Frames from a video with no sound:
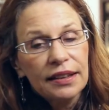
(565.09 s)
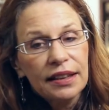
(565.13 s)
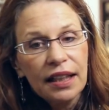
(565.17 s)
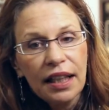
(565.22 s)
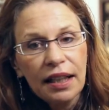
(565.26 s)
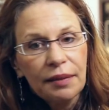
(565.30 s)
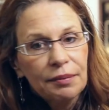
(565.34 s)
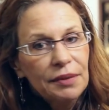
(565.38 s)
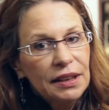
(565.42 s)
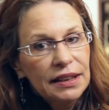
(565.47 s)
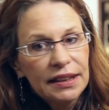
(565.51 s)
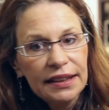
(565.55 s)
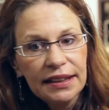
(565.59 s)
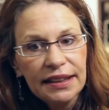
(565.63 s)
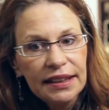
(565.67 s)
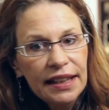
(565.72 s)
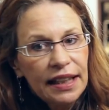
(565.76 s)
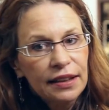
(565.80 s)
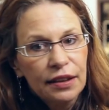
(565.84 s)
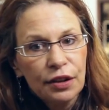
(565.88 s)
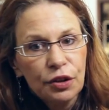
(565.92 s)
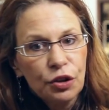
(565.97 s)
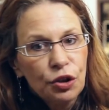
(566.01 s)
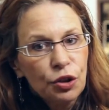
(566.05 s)
I must say
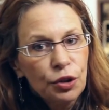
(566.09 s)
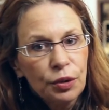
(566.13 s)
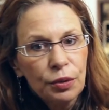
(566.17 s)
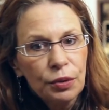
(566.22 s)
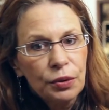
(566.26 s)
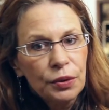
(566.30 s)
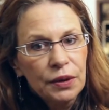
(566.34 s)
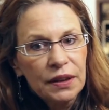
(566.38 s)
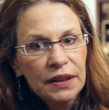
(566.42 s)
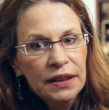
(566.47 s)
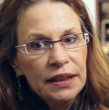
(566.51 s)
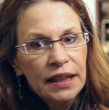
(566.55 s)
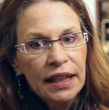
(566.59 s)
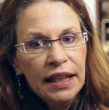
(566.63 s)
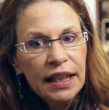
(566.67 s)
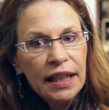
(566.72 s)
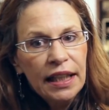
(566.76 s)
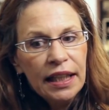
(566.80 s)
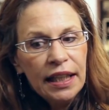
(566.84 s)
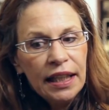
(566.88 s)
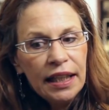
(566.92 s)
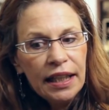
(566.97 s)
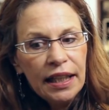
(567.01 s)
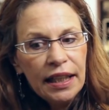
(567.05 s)
the truth.
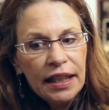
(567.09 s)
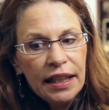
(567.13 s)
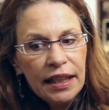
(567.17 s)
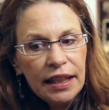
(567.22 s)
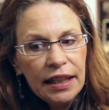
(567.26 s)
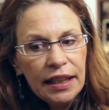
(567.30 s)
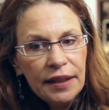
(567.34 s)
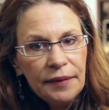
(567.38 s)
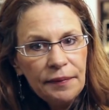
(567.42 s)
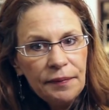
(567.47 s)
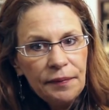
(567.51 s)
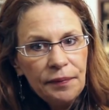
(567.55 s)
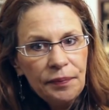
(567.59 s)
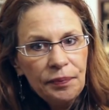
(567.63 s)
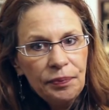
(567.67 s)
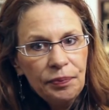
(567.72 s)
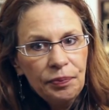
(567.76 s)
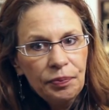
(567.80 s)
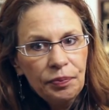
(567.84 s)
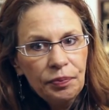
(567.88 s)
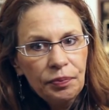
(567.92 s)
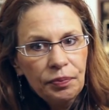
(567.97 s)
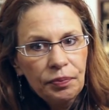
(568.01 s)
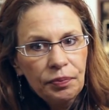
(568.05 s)

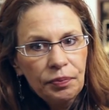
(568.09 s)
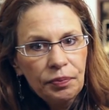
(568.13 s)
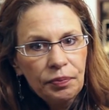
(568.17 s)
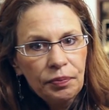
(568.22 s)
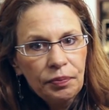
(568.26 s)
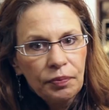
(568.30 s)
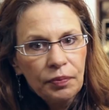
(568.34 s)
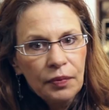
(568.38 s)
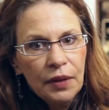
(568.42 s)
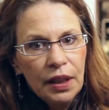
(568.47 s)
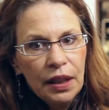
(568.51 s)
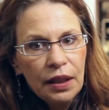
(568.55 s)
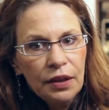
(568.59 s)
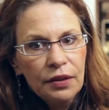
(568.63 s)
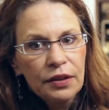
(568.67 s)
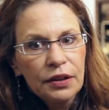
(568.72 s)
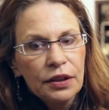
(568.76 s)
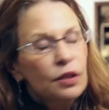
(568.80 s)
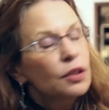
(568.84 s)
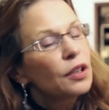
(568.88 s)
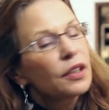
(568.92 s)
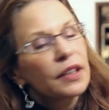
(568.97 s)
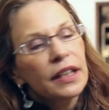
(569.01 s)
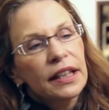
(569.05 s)

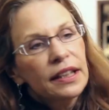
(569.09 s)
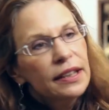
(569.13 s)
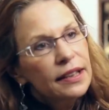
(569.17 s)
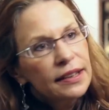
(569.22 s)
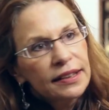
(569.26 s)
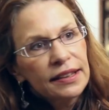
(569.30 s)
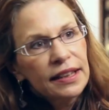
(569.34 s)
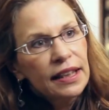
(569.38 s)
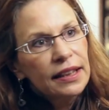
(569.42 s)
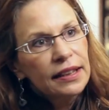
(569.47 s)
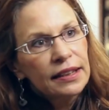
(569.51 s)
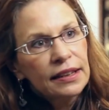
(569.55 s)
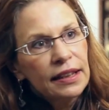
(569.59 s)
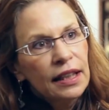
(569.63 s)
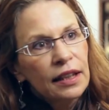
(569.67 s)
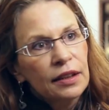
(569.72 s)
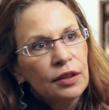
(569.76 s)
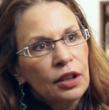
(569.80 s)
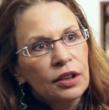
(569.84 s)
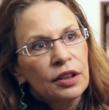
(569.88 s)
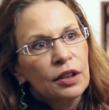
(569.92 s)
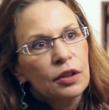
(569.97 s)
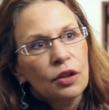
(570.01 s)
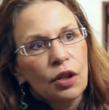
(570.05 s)
Christian-oriented studies are
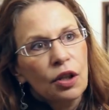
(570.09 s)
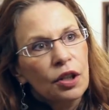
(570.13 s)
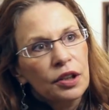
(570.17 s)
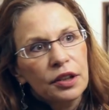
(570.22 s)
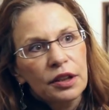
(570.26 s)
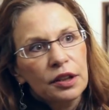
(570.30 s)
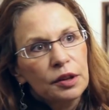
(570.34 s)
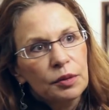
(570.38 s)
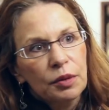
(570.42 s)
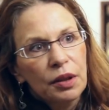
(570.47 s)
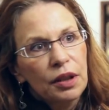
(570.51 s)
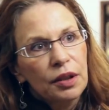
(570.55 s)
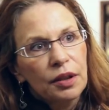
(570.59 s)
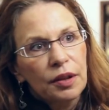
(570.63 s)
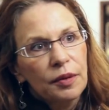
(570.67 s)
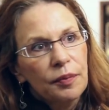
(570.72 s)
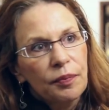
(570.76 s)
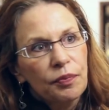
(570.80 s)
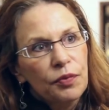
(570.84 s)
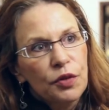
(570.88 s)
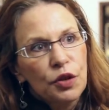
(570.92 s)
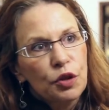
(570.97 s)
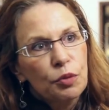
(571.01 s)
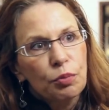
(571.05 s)
not at all
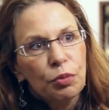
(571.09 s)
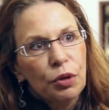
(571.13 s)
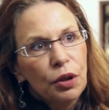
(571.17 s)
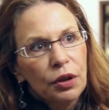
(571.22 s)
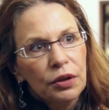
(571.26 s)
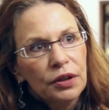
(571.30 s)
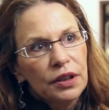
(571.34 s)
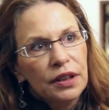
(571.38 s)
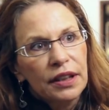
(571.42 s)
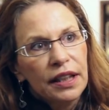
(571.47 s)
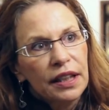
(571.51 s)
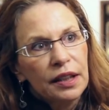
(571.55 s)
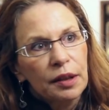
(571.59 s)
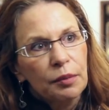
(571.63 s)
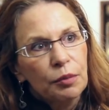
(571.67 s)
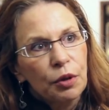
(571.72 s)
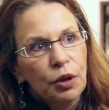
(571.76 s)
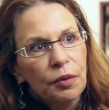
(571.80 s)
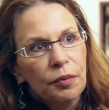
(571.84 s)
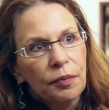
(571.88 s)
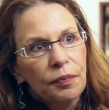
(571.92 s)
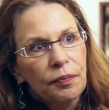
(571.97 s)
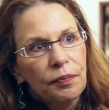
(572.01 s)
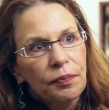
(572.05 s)
supported anymore
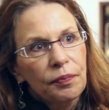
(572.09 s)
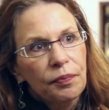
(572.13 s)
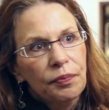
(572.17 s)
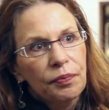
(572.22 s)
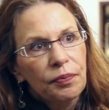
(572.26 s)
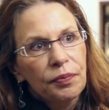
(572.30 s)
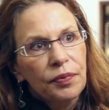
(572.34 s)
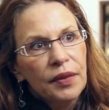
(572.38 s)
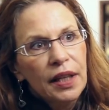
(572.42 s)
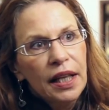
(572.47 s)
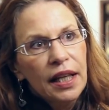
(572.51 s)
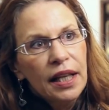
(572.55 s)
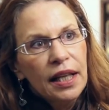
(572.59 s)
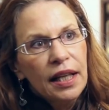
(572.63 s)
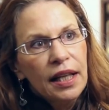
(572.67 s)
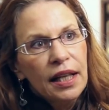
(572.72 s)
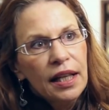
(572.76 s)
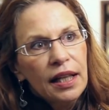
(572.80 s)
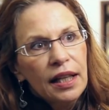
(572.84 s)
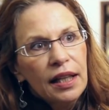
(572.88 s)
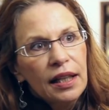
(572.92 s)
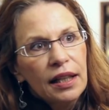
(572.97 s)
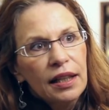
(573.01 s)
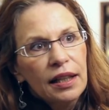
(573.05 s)

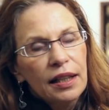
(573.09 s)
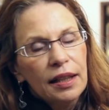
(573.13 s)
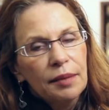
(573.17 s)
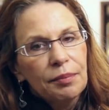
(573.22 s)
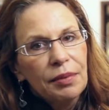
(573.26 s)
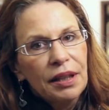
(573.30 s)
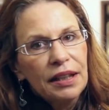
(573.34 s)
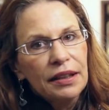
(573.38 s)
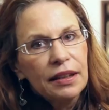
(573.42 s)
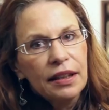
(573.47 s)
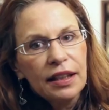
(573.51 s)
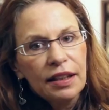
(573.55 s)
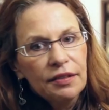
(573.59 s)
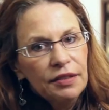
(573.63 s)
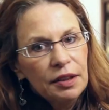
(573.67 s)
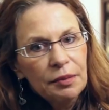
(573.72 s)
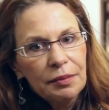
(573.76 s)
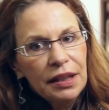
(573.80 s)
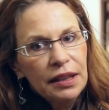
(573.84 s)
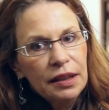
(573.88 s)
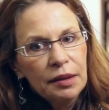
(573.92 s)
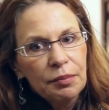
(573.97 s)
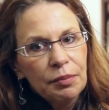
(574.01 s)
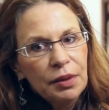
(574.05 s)
by the
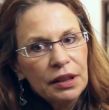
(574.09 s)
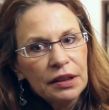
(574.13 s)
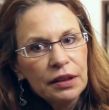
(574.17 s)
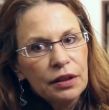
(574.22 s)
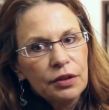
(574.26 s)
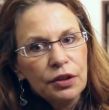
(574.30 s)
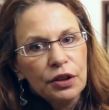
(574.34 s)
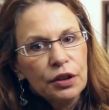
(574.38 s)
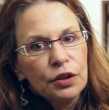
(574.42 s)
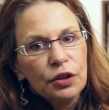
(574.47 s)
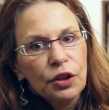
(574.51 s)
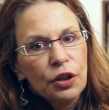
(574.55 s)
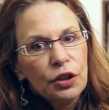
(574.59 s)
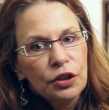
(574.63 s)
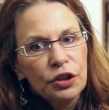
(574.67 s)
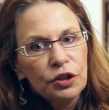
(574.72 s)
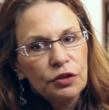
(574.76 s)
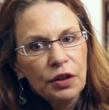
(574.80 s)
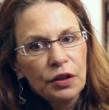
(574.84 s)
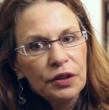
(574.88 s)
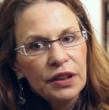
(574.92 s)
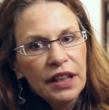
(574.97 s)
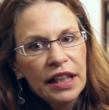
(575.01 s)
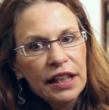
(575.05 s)
government, by the research
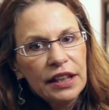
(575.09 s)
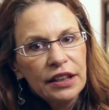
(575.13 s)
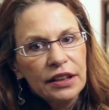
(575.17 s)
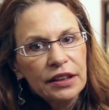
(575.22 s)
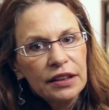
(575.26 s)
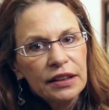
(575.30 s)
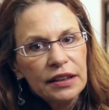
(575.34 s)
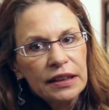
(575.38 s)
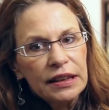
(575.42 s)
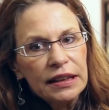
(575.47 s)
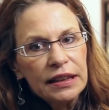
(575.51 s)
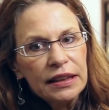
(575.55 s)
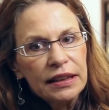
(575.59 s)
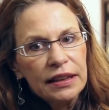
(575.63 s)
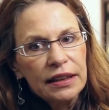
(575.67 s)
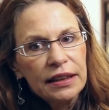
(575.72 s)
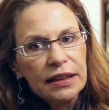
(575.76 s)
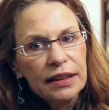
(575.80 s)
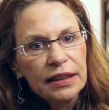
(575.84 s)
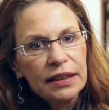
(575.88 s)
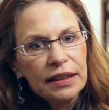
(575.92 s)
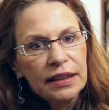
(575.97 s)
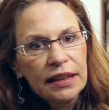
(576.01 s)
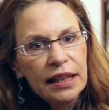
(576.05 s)

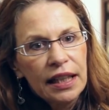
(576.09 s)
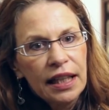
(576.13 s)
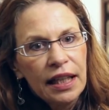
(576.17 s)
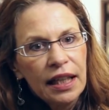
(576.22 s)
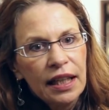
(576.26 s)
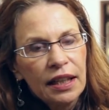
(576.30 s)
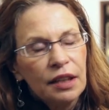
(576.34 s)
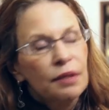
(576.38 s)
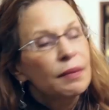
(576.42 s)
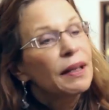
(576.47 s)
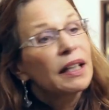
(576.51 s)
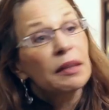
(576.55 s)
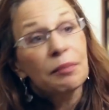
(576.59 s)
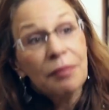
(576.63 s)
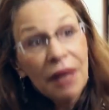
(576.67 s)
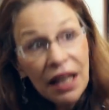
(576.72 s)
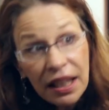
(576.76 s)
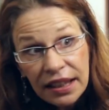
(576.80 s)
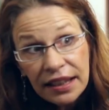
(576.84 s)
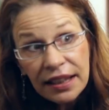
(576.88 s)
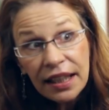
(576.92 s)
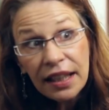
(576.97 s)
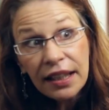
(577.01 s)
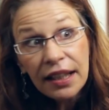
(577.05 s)
foundations. They are quite
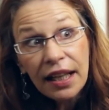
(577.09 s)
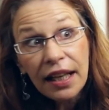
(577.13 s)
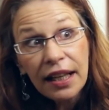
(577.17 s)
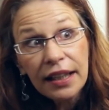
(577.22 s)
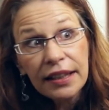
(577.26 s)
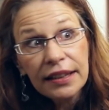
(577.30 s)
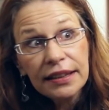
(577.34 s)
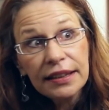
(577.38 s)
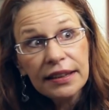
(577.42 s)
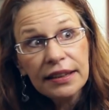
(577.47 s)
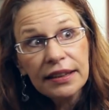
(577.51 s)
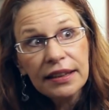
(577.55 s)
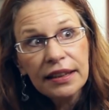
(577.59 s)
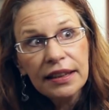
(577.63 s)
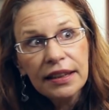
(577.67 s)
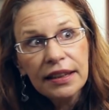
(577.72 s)
marginalized.